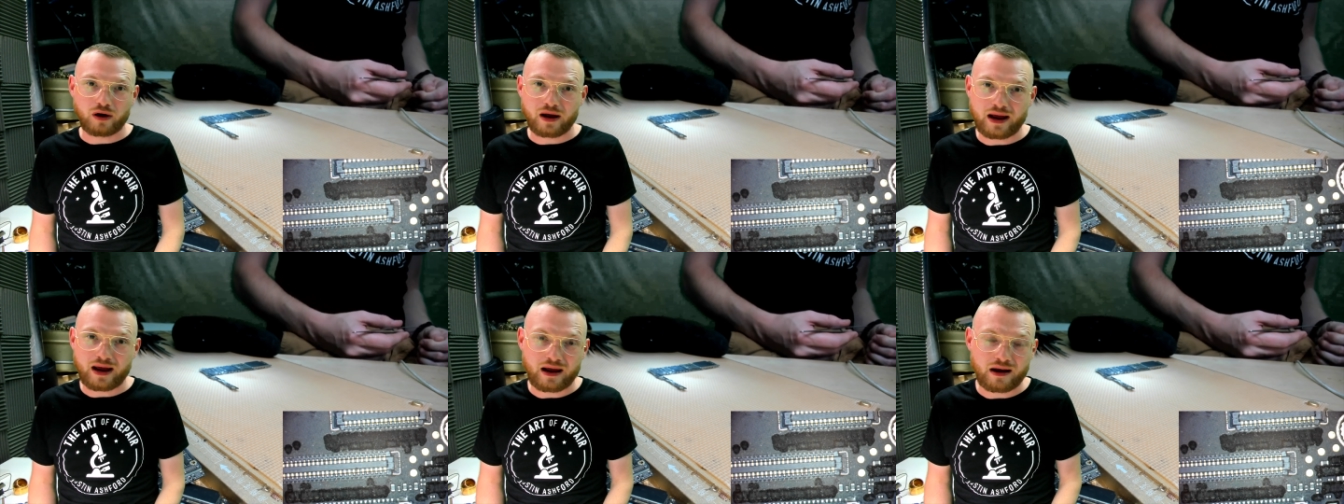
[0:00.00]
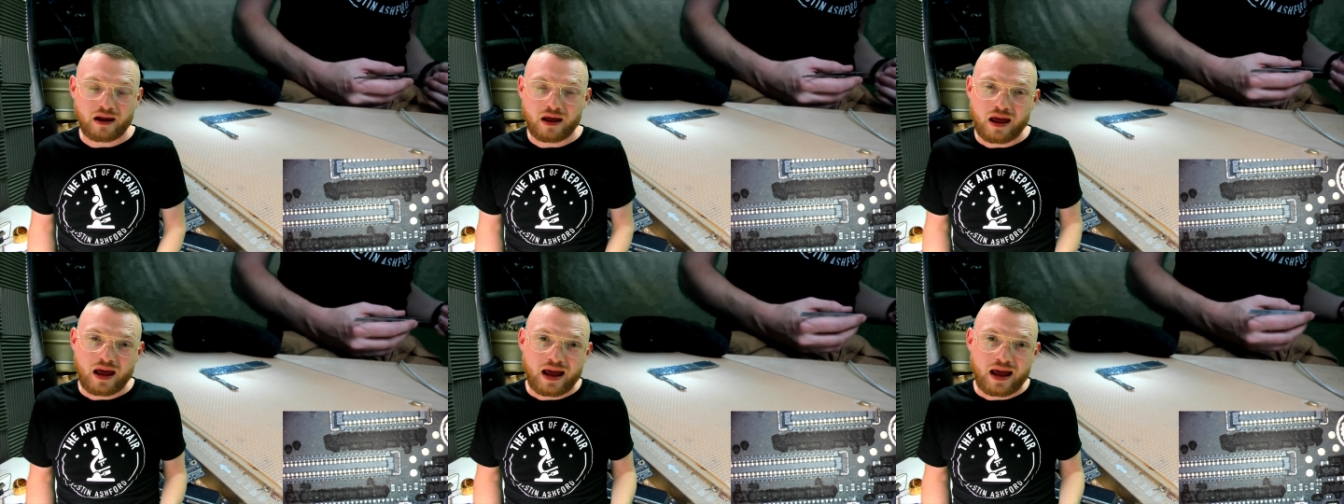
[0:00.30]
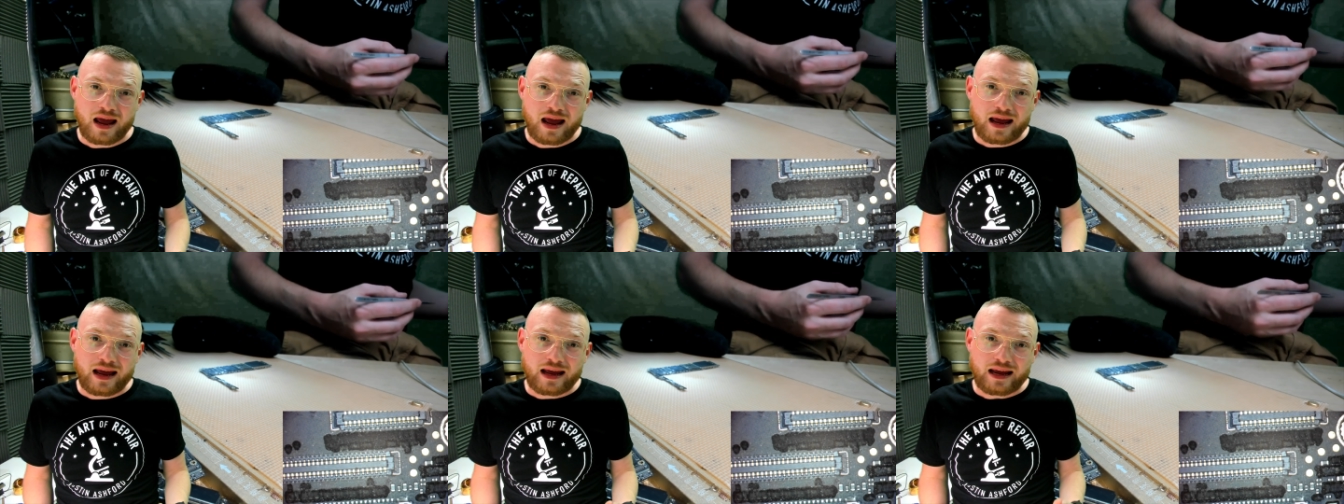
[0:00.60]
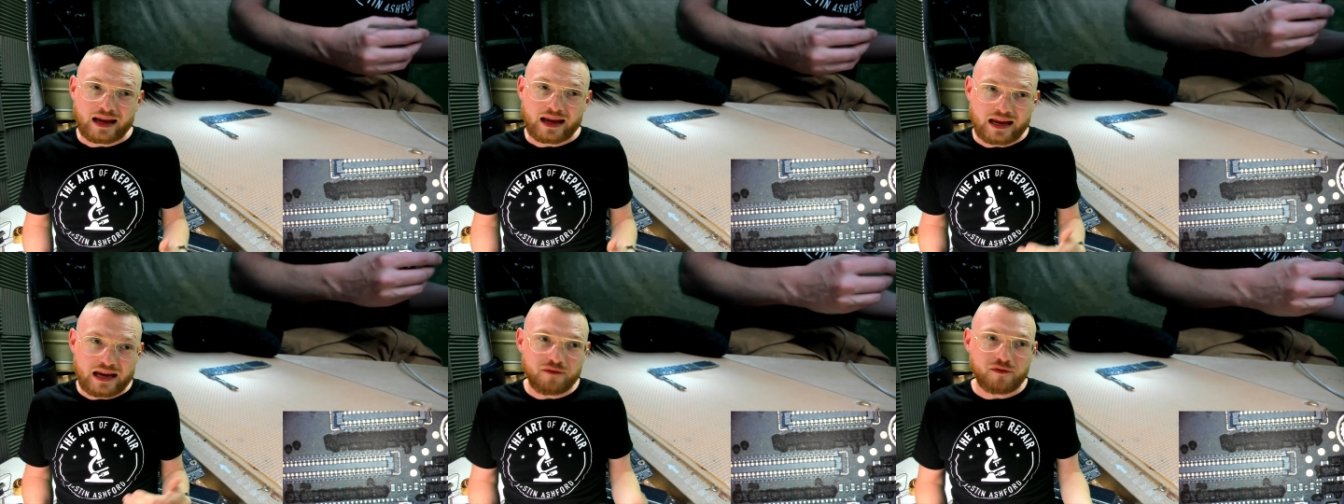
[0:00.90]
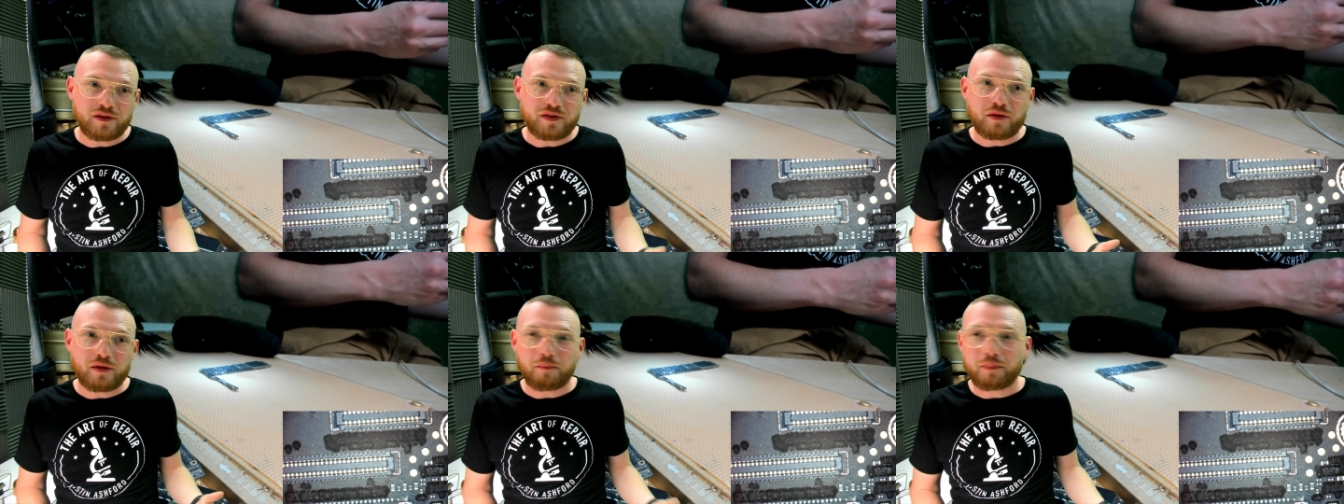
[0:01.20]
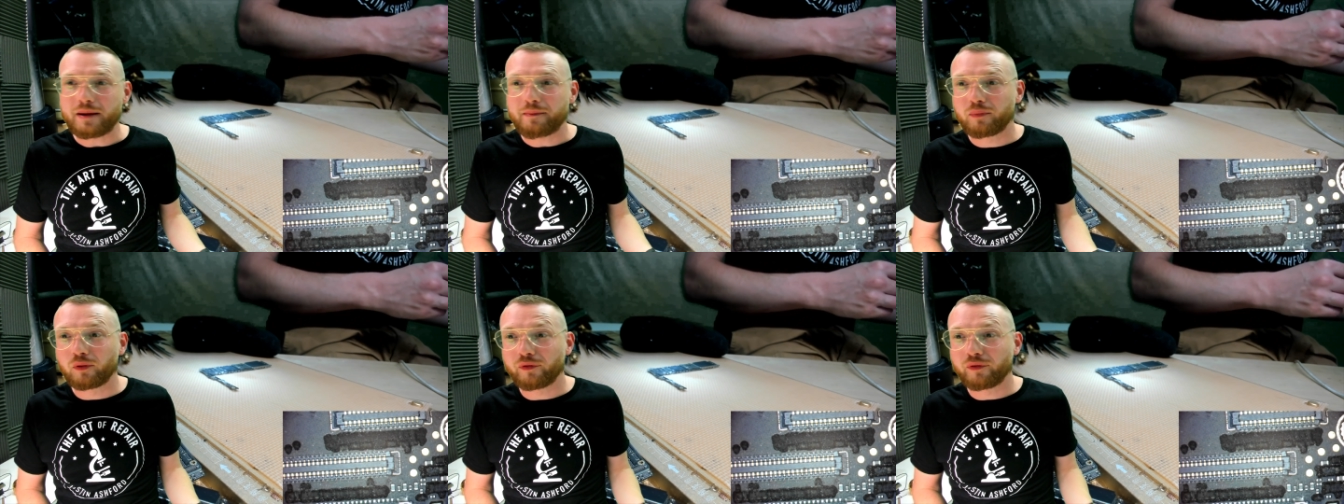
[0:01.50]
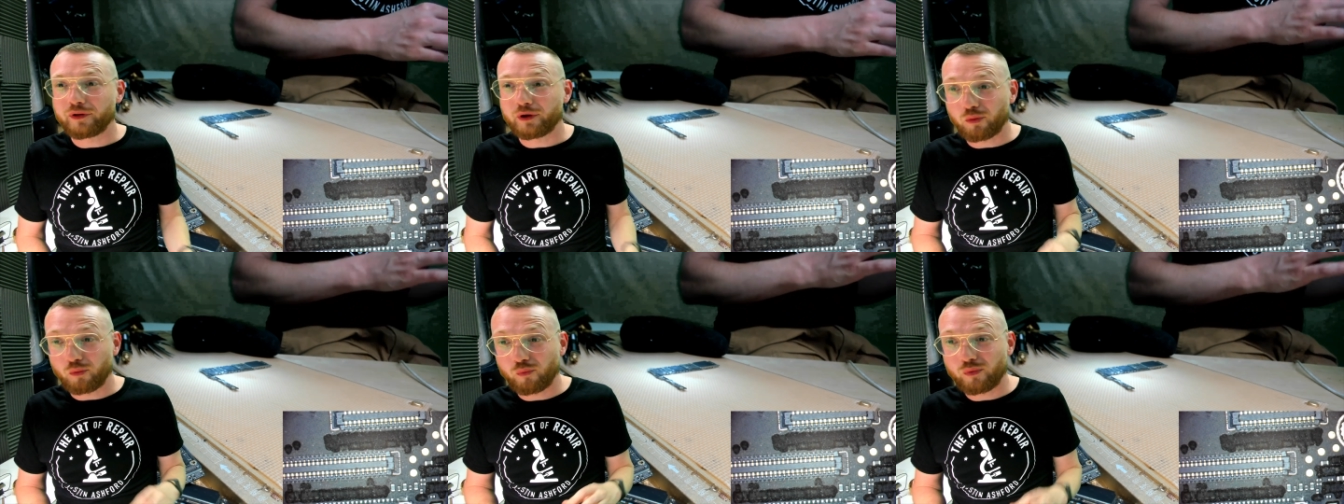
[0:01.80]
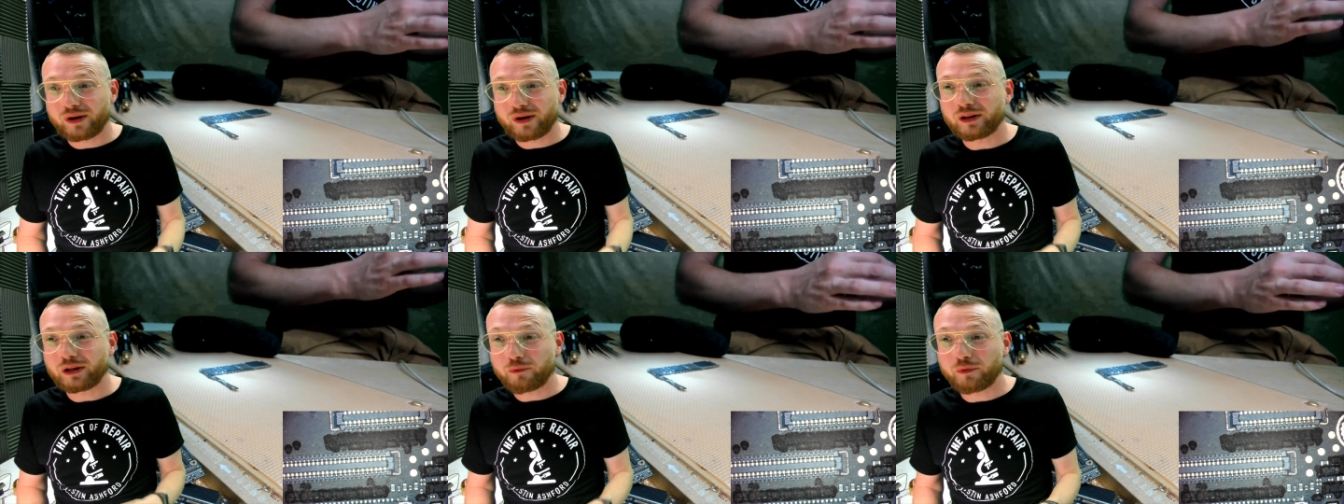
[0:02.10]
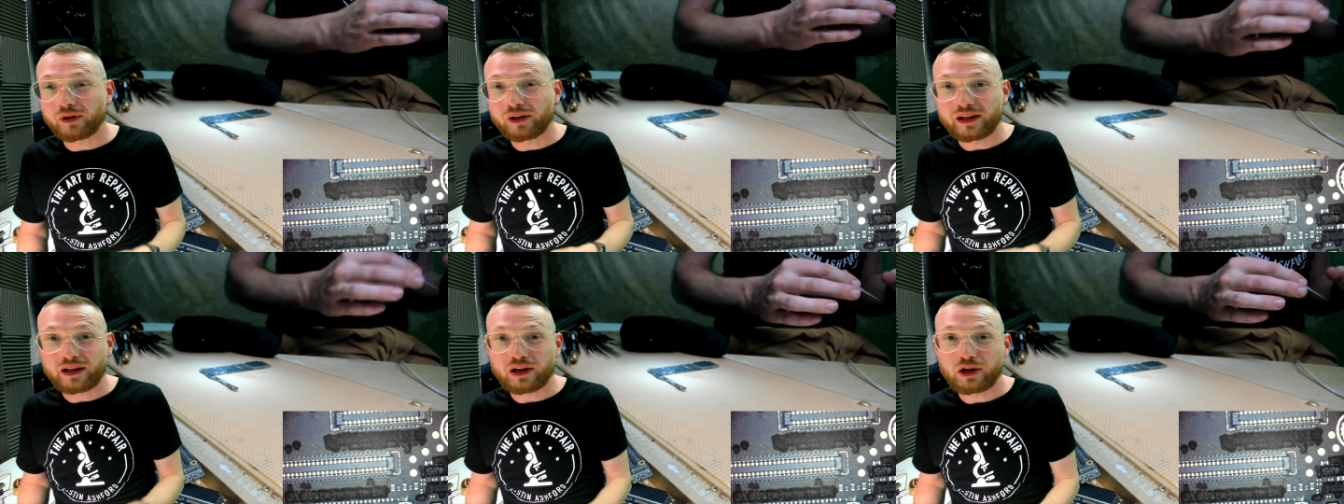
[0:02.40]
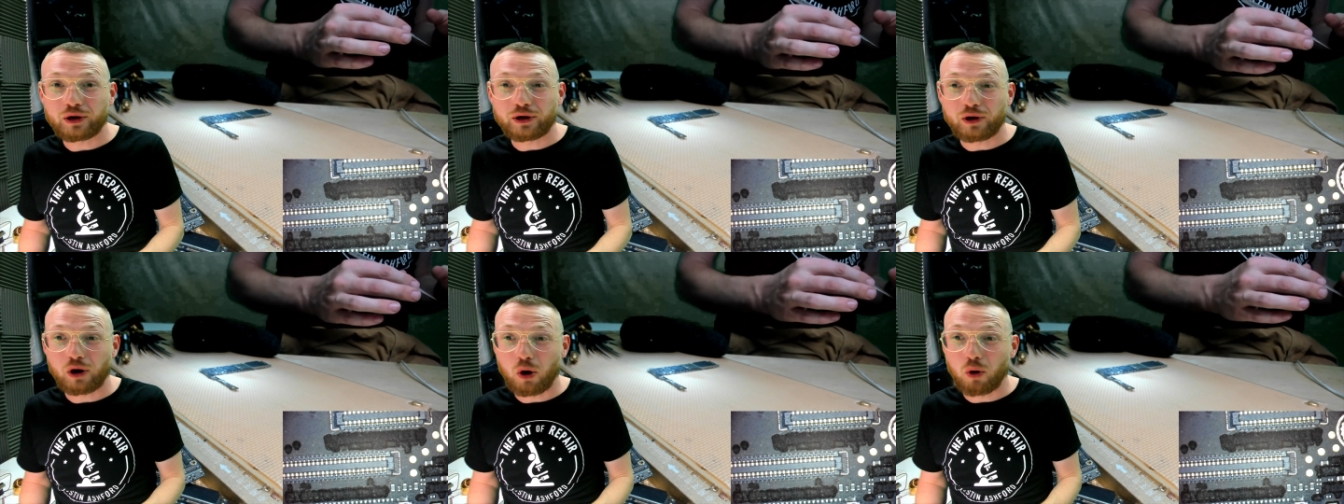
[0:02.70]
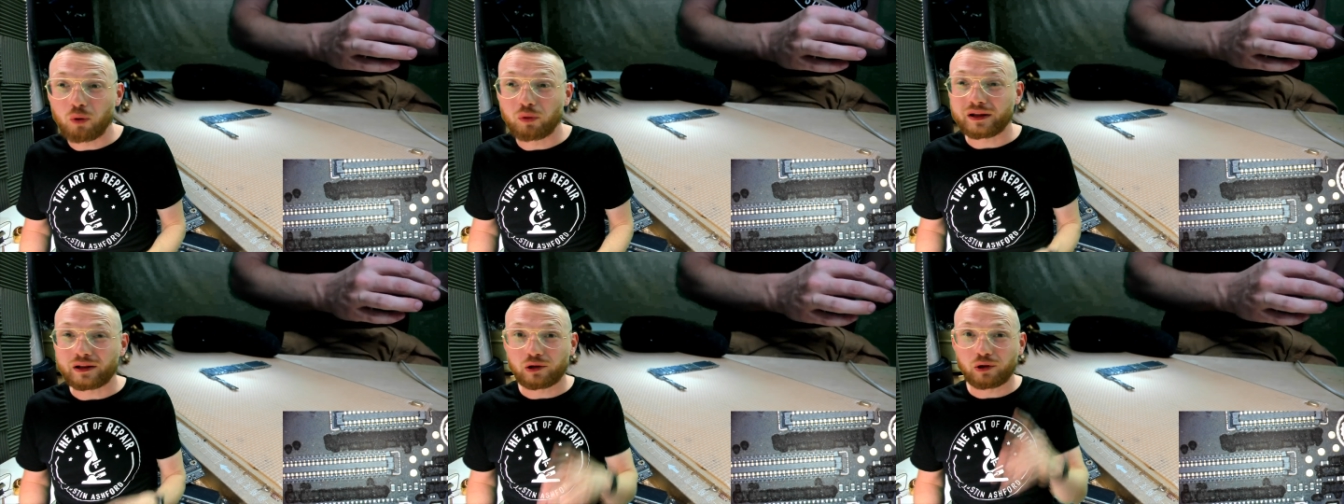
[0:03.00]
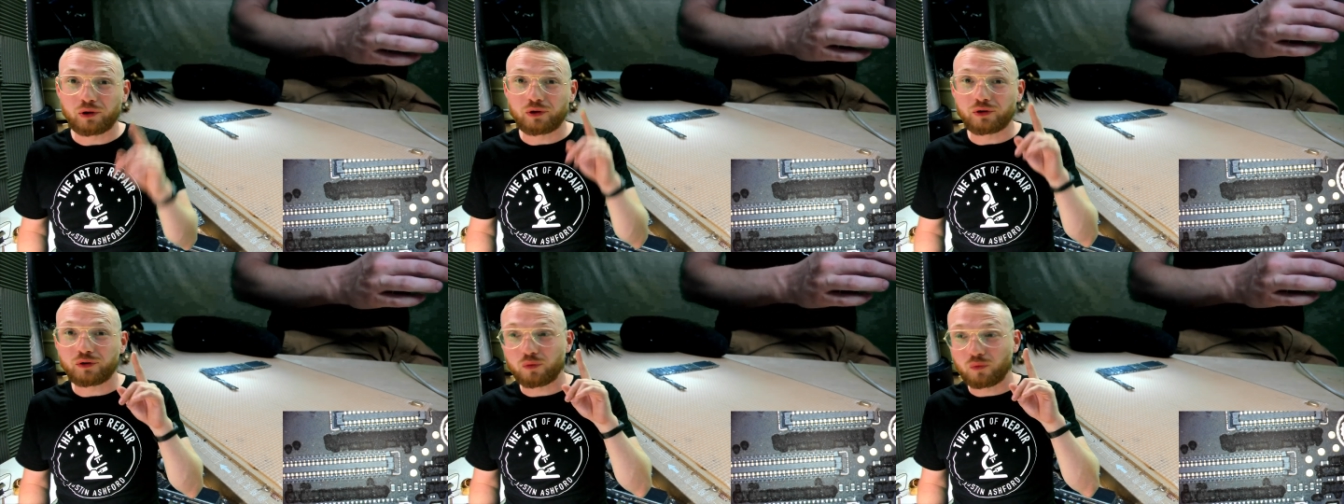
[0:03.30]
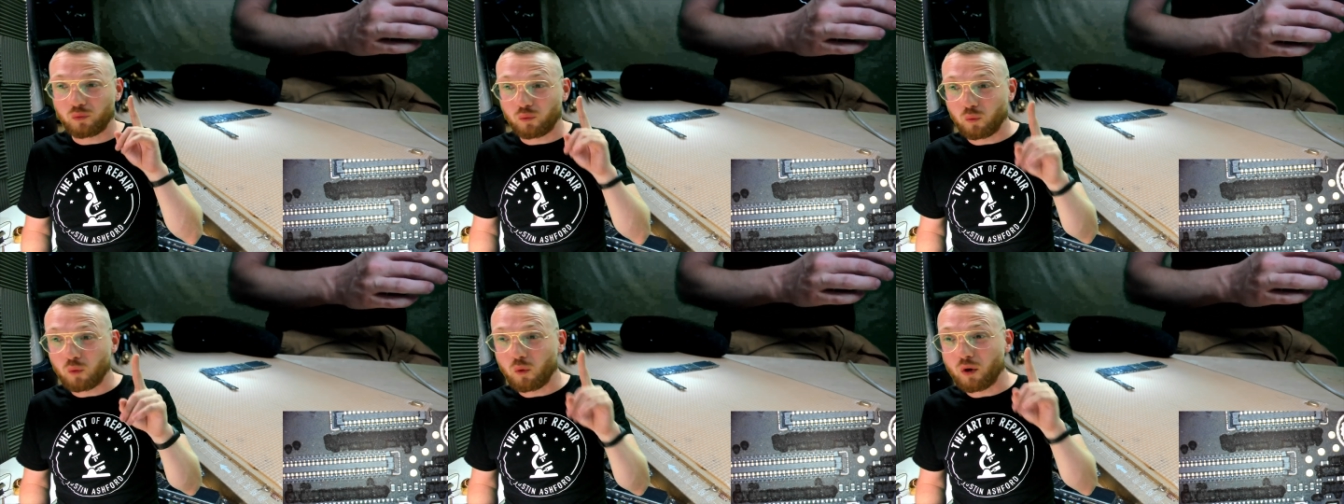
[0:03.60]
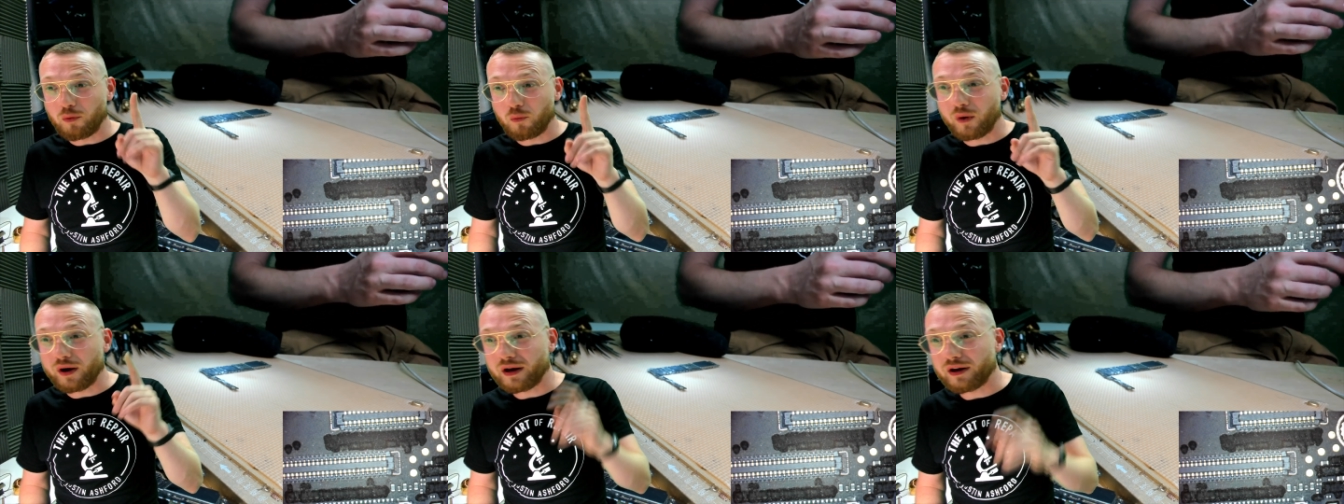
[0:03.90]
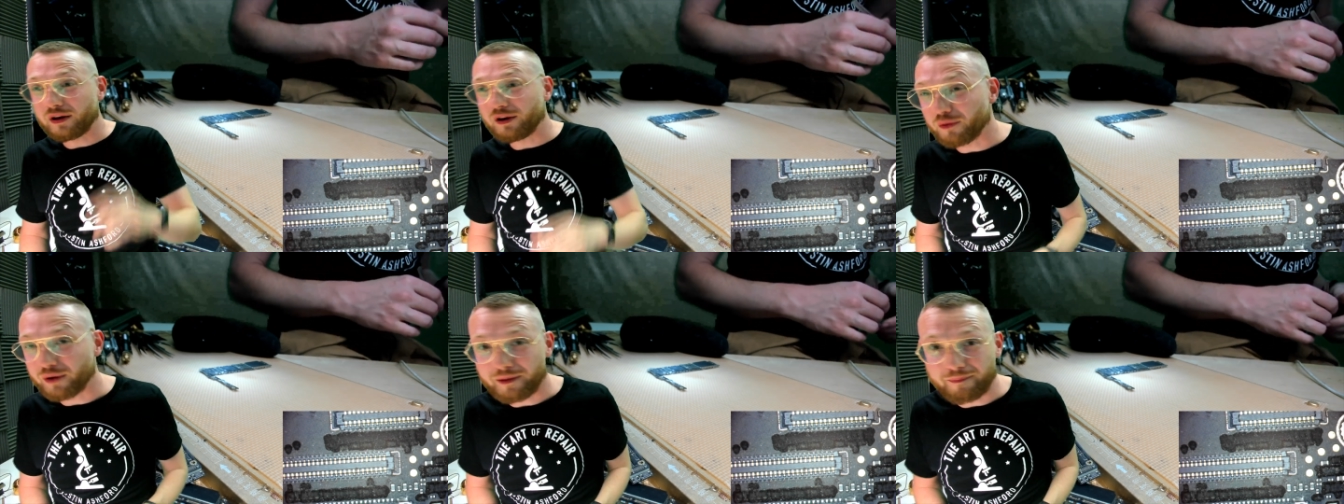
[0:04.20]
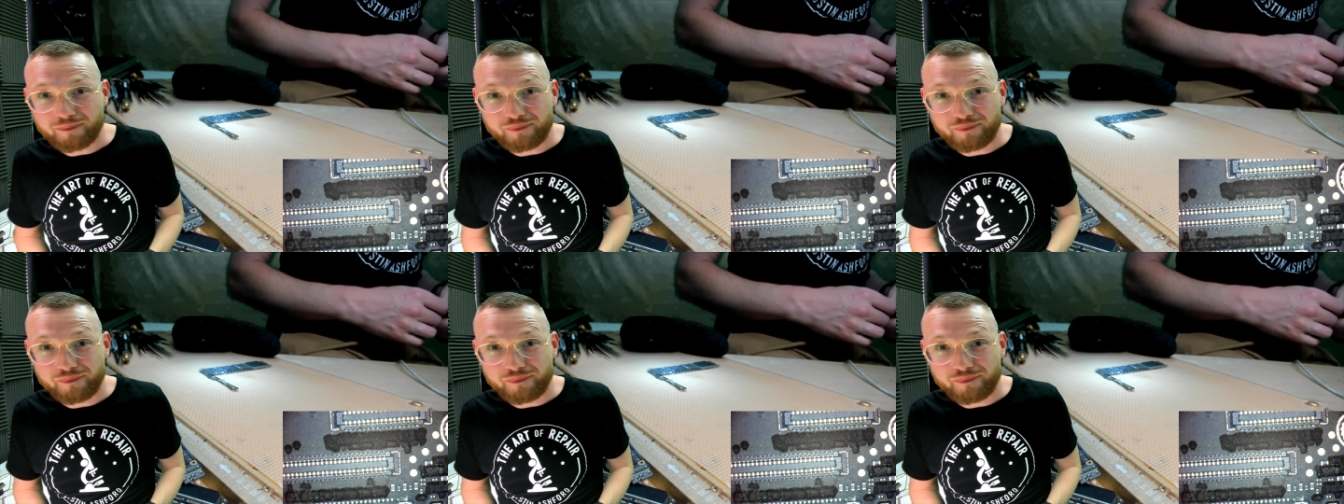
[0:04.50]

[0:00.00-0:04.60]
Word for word: And even the people that are really, really good only learned one way to do it.